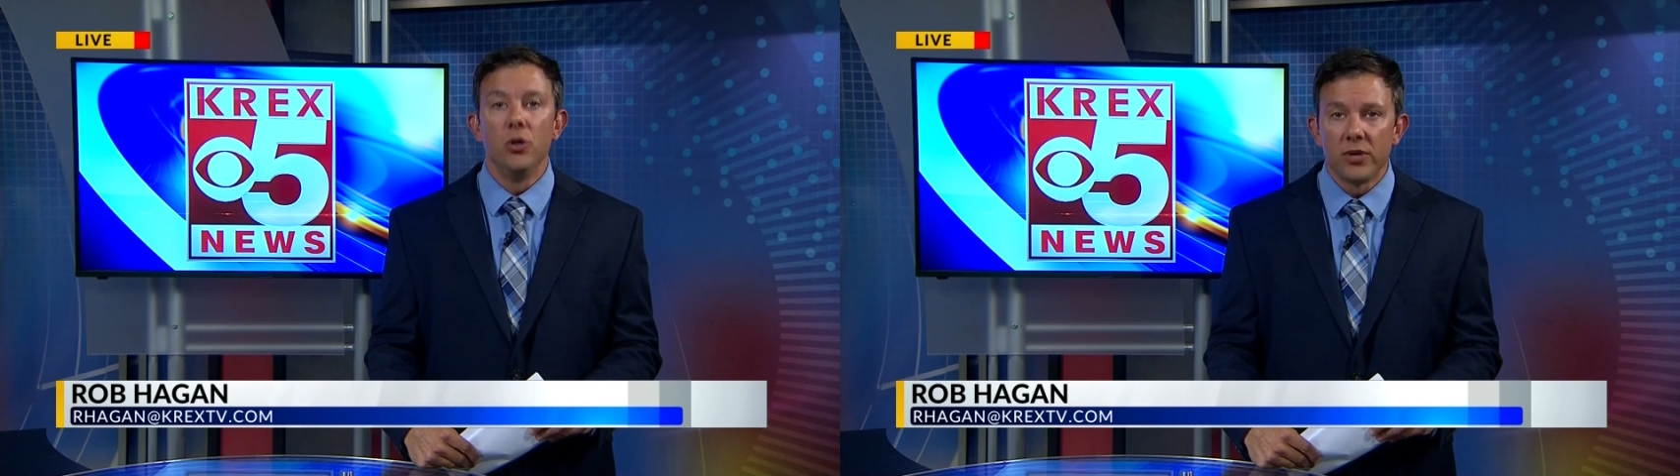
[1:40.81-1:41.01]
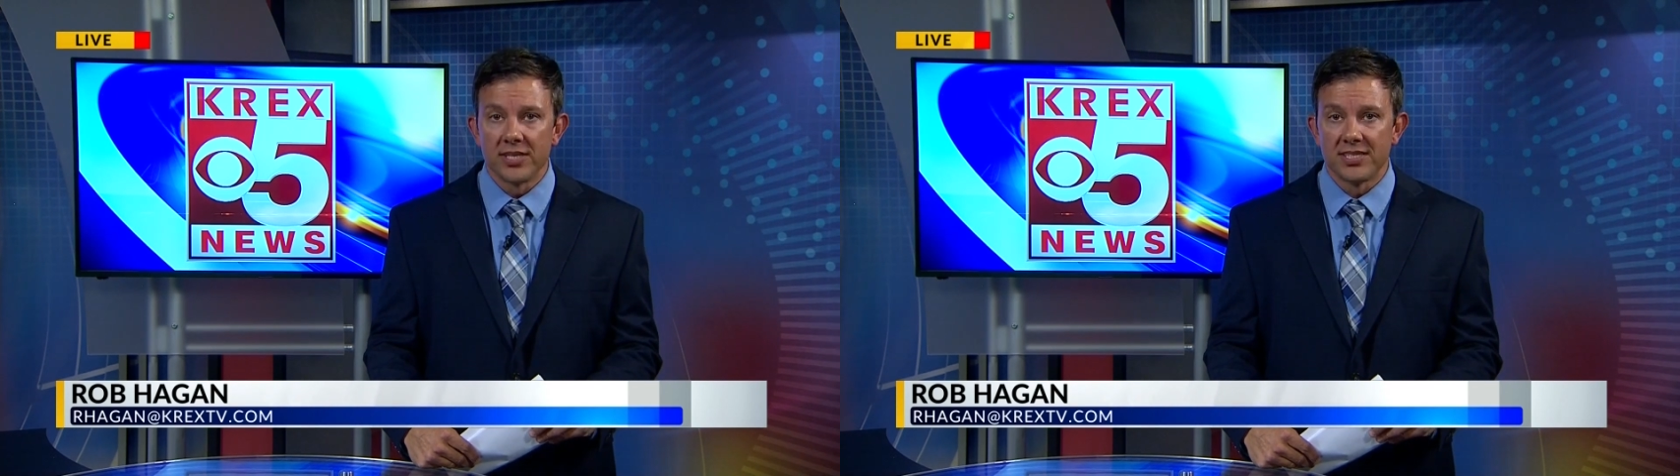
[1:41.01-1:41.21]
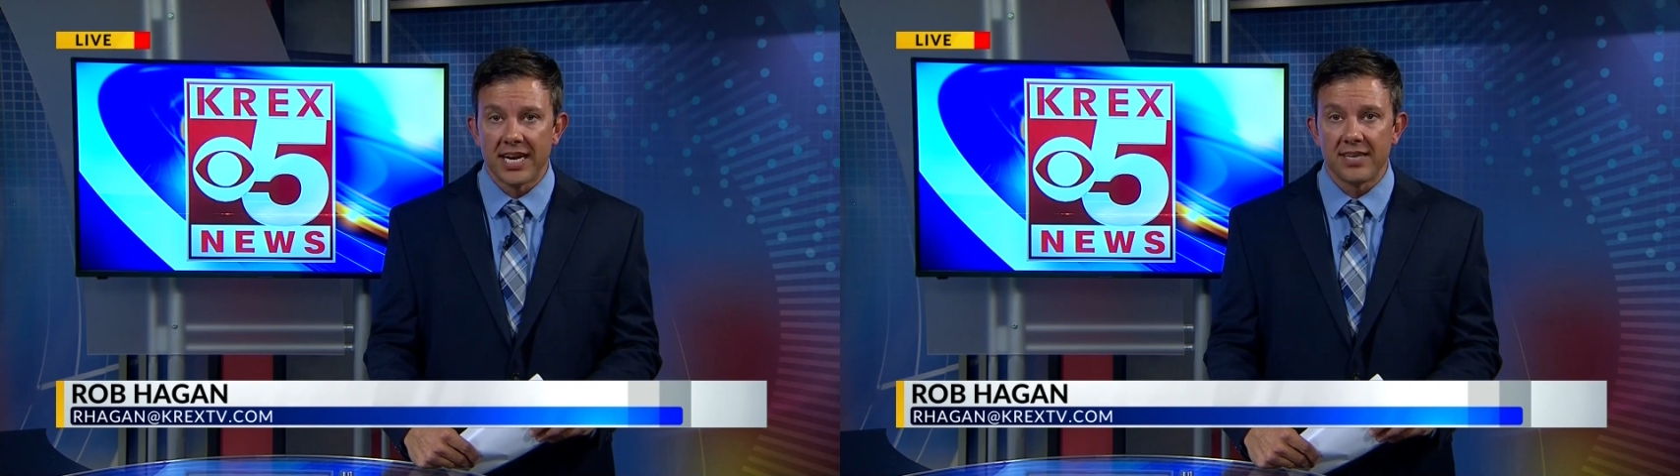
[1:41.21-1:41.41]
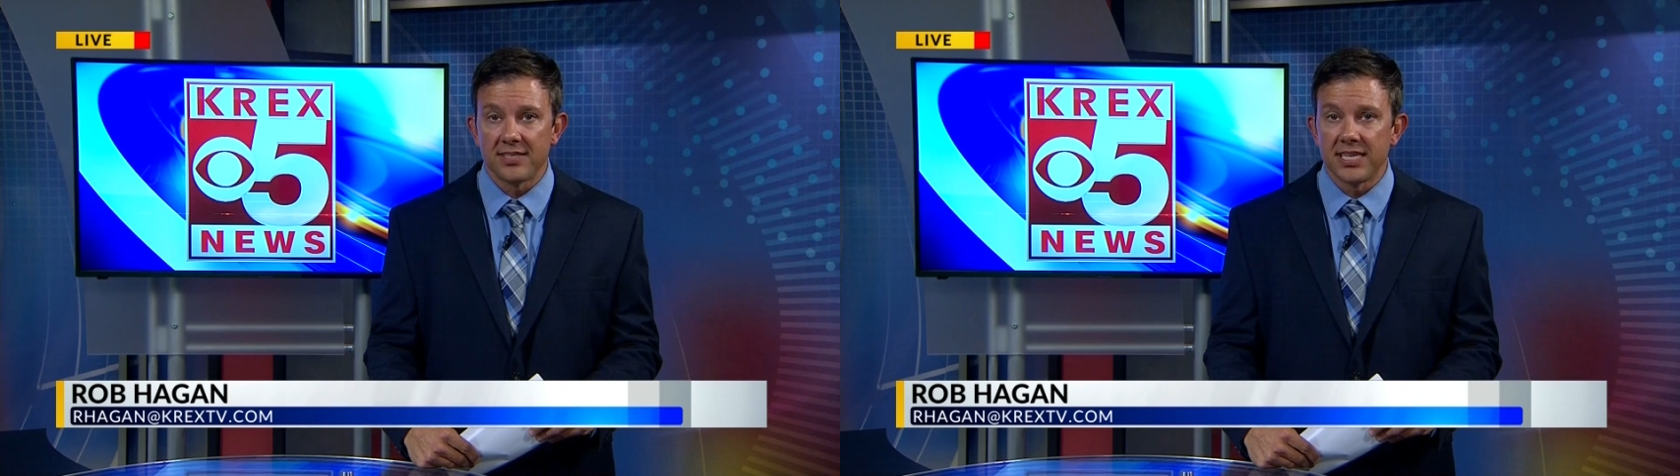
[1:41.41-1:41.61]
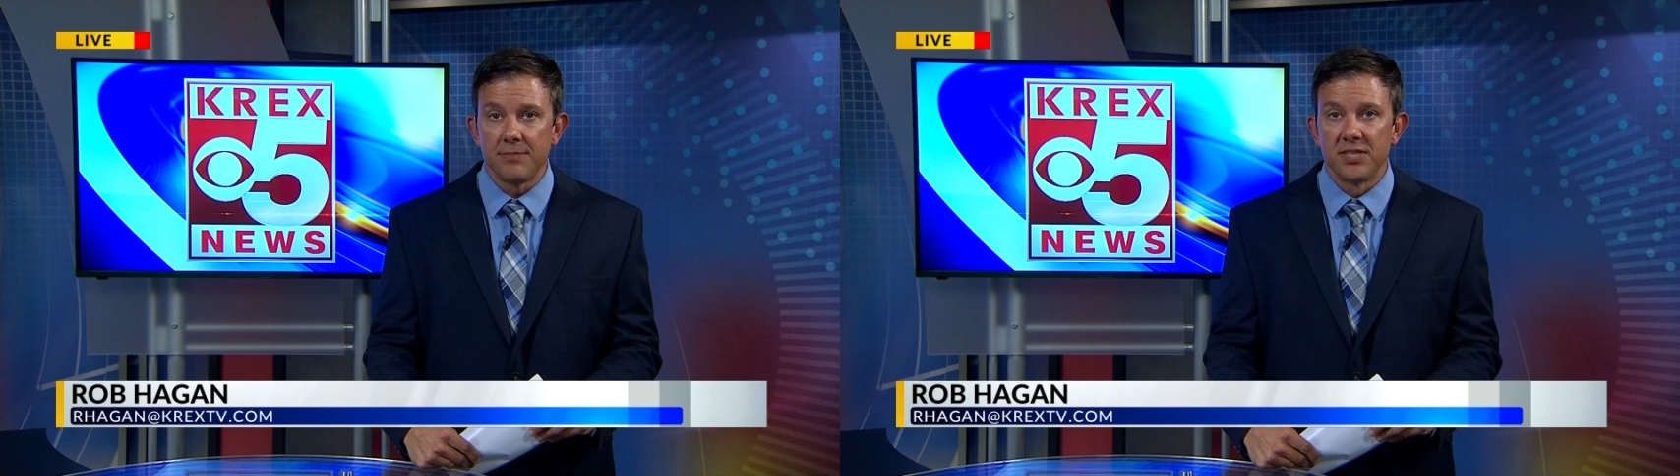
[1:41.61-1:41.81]
you can
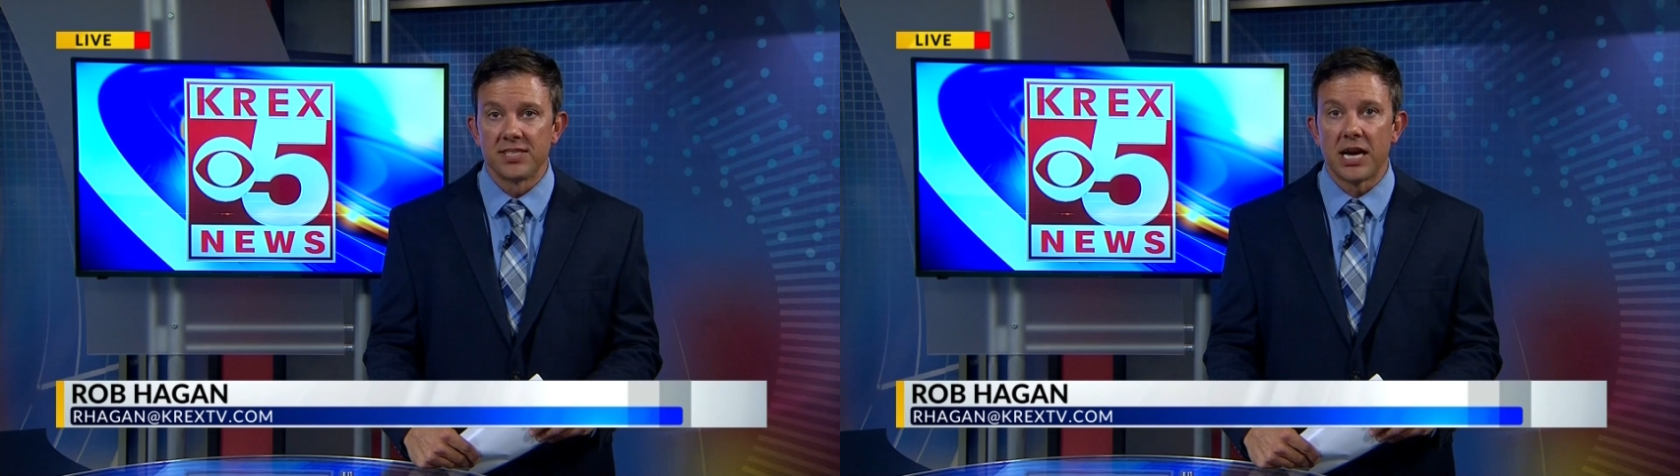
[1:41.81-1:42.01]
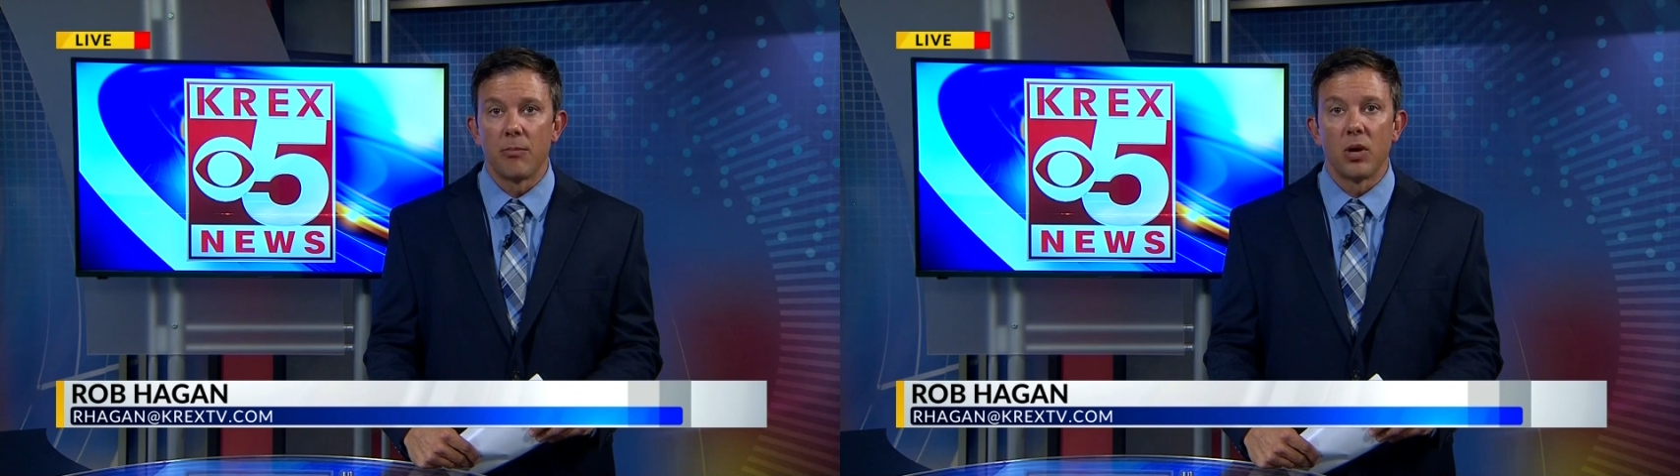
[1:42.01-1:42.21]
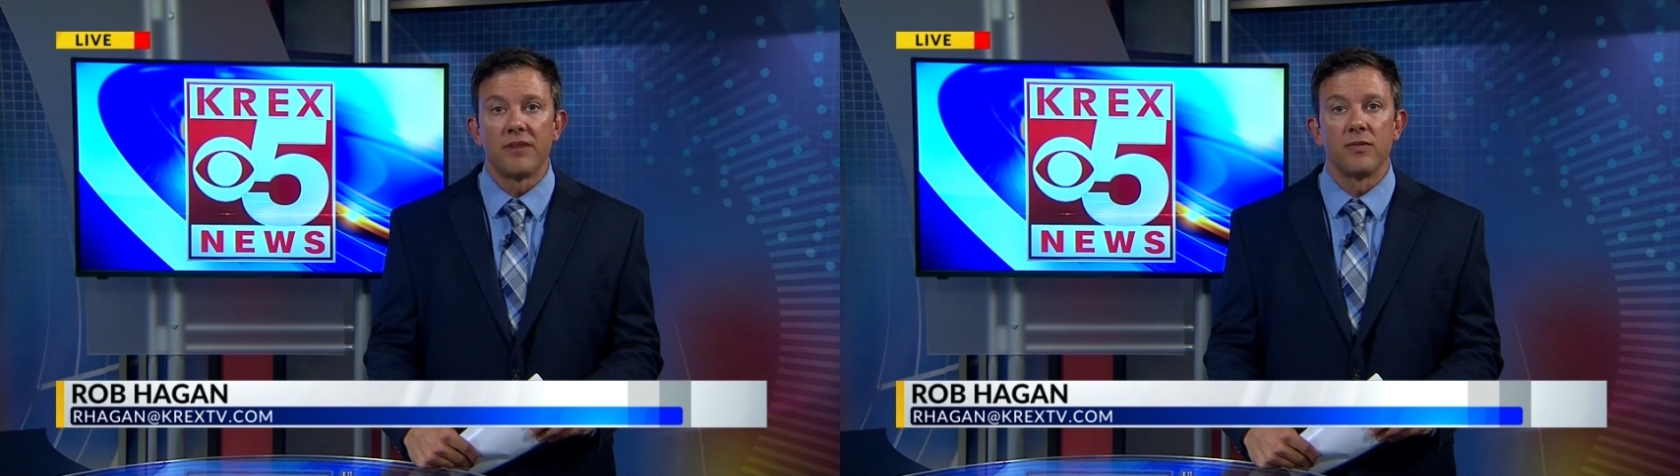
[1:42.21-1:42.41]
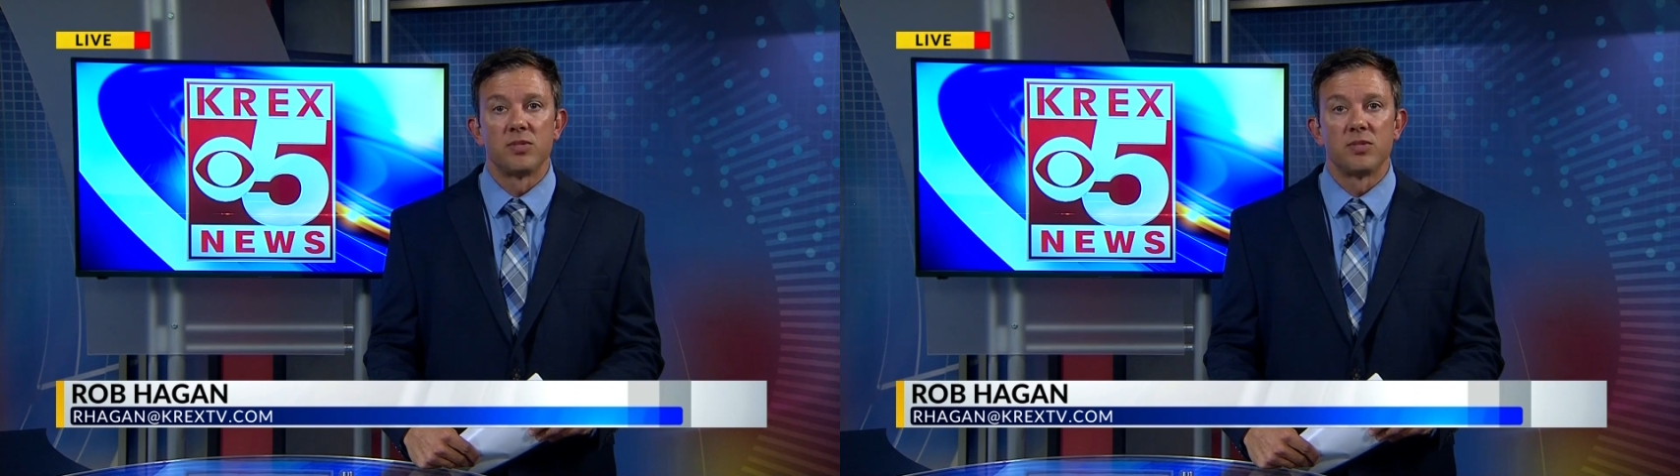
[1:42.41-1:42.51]
take to keep this outbreak